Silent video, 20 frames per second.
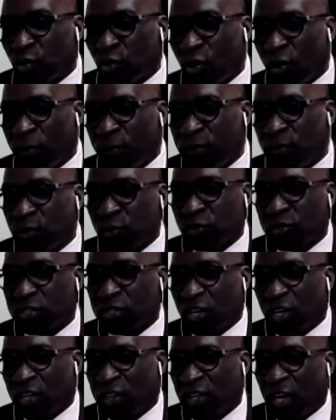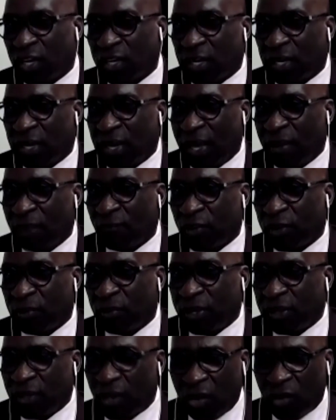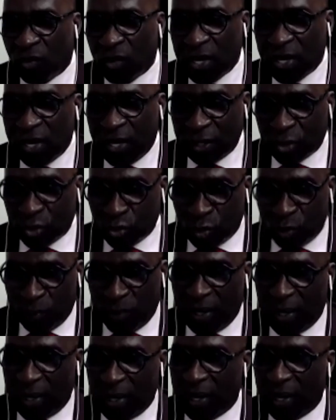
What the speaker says: Europe use another name for the brand. No, it should